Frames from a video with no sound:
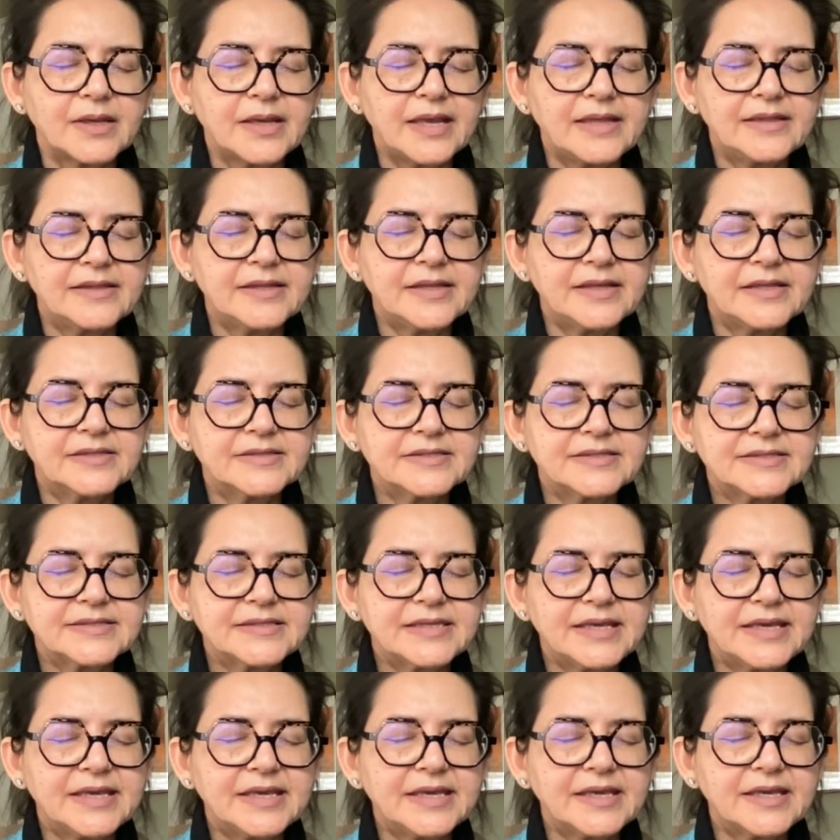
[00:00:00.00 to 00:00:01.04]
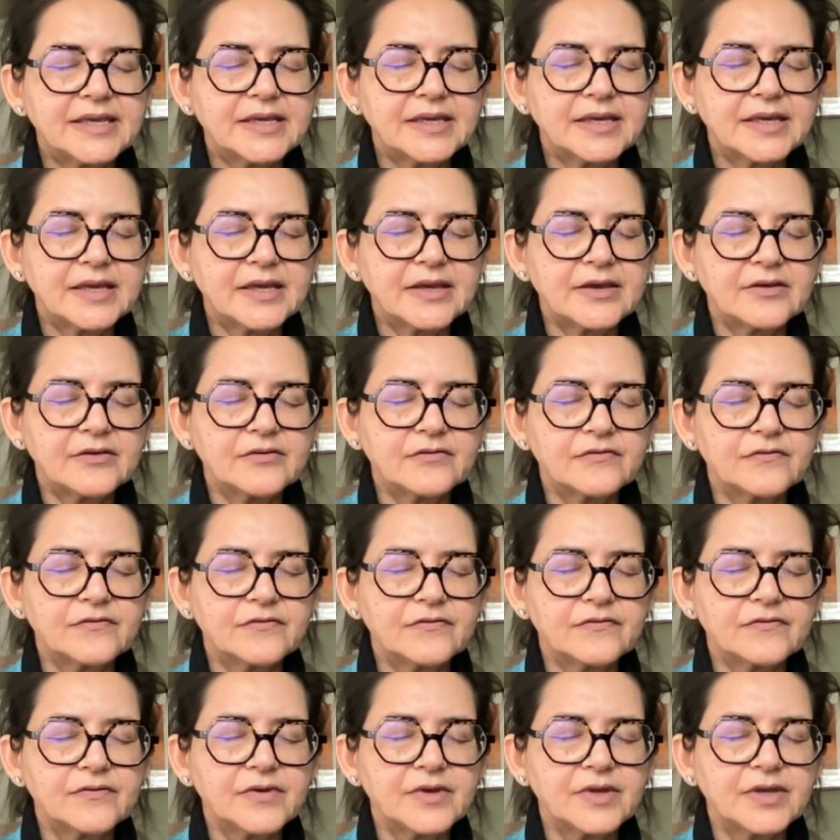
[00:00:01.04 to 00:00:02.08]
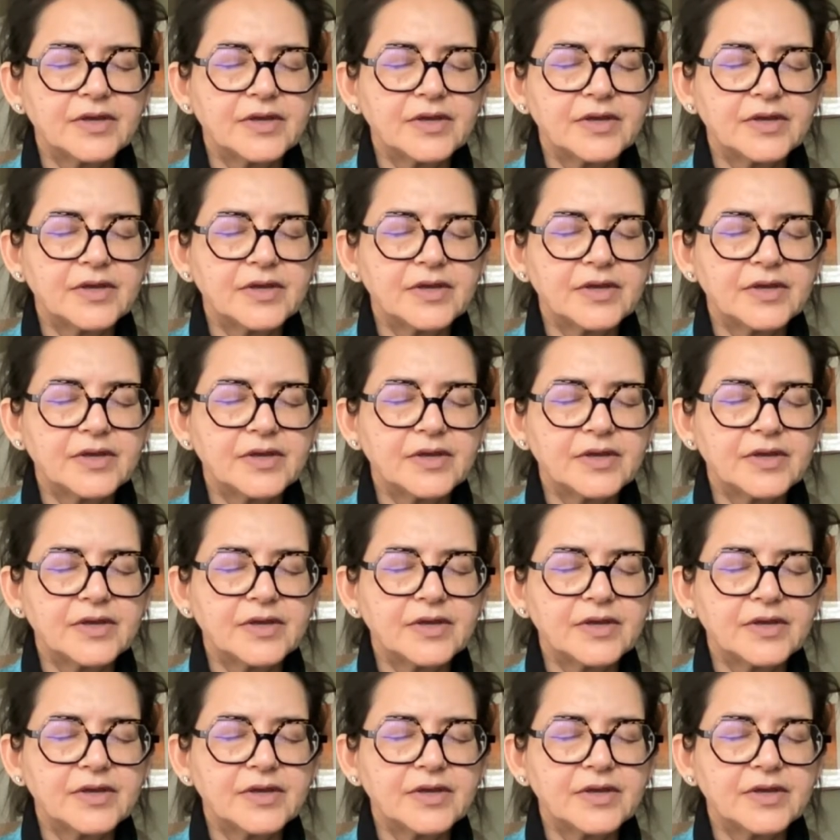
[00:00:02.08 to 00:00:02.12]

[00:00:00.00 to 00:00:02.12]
And then seeing if